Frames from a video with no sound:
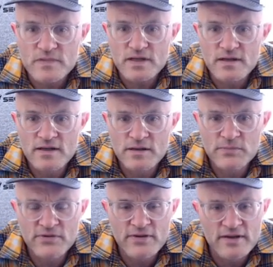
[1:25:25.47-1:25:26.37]

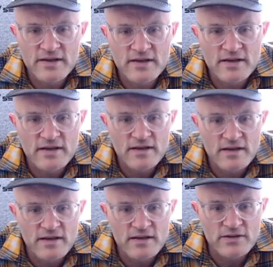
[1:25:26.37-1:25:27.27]
Clubs.
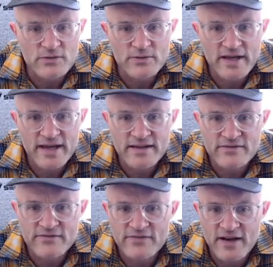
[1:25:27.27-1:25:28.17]
UK.
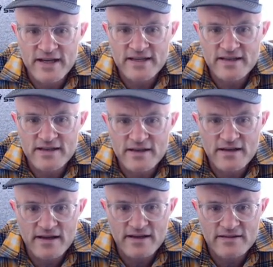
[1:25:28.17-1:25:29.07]
Fine.
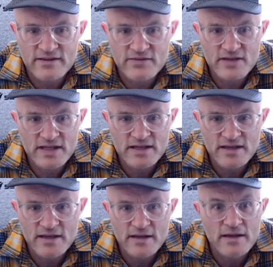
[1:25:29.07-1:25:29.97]
Activity.
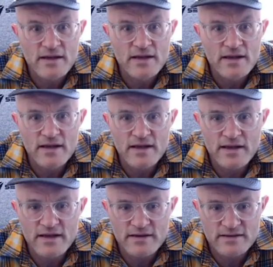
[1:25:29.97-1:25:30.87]

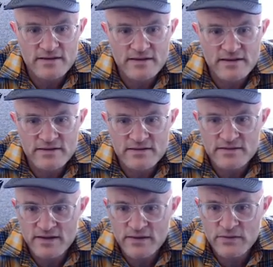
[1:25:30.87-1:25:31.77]
And
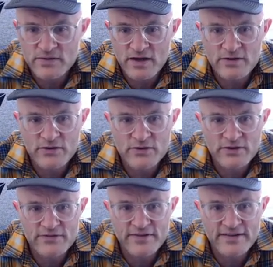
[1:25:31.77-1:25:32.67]
that was
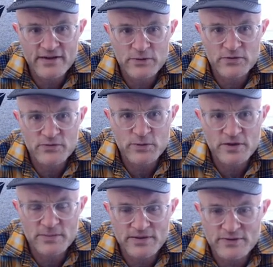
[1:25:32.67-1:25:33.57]
135 hours of work,
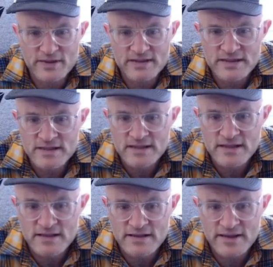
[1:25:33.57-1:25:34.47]
my friend.
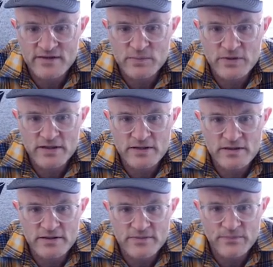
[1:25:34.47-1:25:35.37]
That's pretty
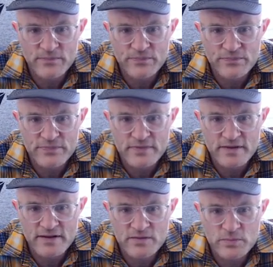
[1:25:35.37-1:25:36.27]
good.
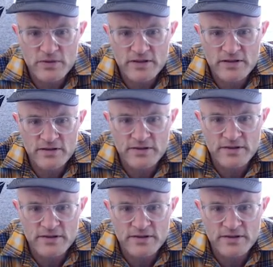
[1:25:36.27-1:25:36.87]
That's pretty good.